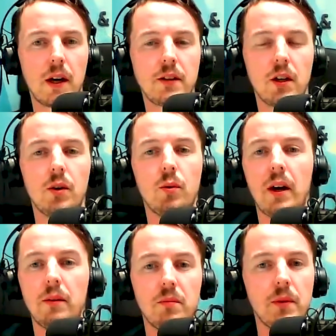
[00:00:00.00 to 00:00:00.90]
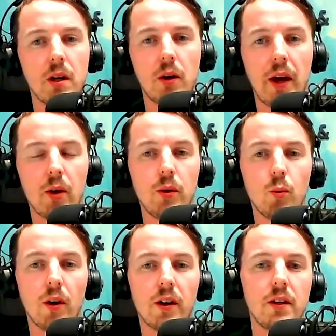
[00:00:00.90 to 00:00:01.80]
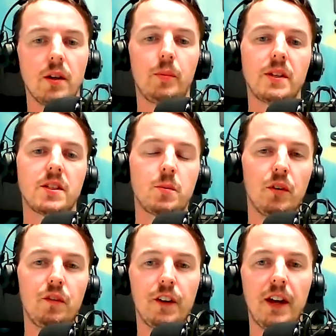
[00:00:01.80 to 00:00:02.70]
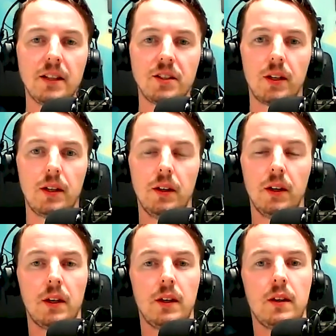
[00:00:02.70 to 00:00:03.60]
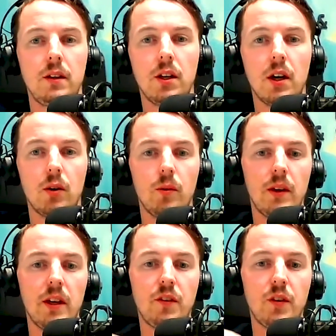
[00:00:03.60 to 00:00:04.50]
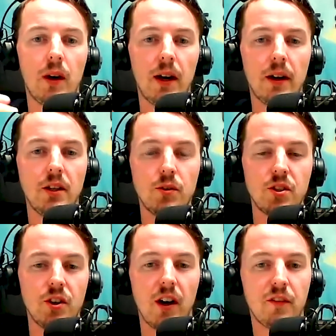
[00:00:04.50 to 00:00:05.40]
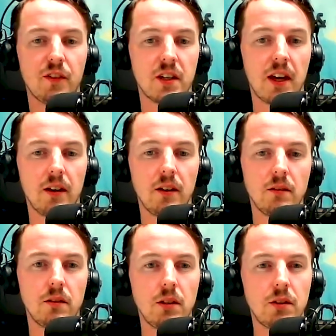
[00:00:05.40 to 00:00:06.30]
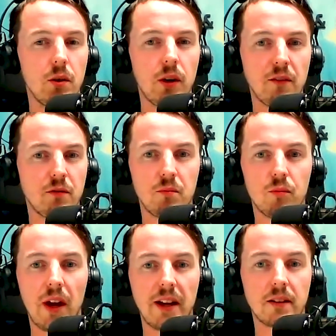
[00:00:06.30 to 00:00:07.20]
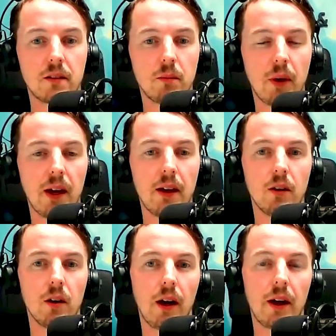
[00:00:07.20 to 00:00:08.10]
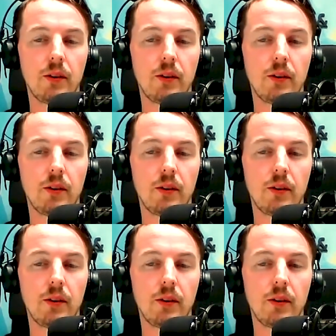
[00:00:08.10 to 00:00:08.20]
I don't know, how you work it in your business, but financially, if you are using your office again, do you have rent to pay, or have